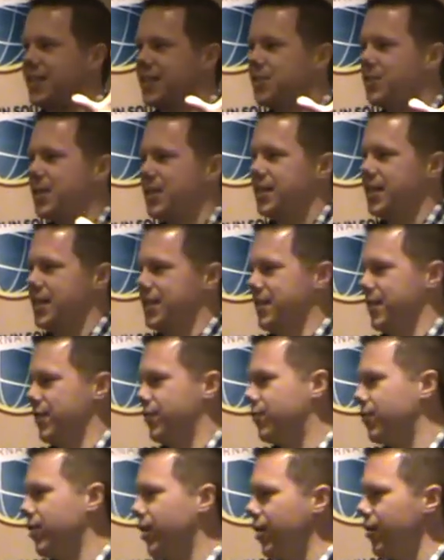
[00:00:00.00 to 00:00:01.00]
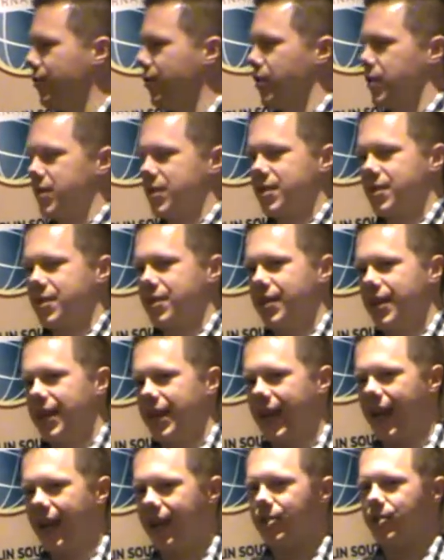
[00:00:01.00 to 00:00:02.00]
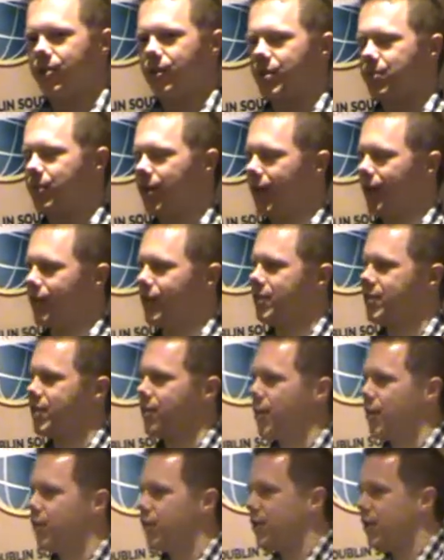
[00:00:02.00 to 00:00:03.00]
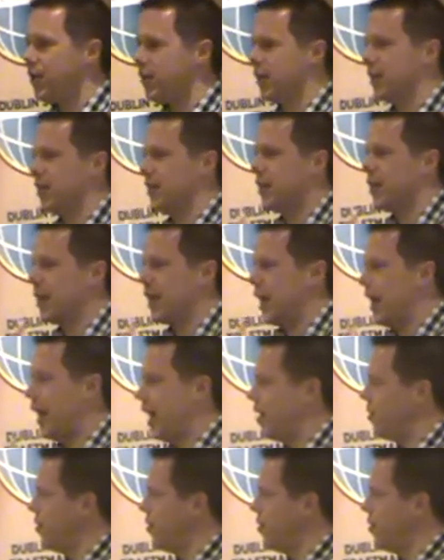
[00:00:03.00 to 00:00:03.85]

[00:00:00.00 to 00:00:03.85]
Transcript: a bit distant for all of us and how to inspire us. So I thought, how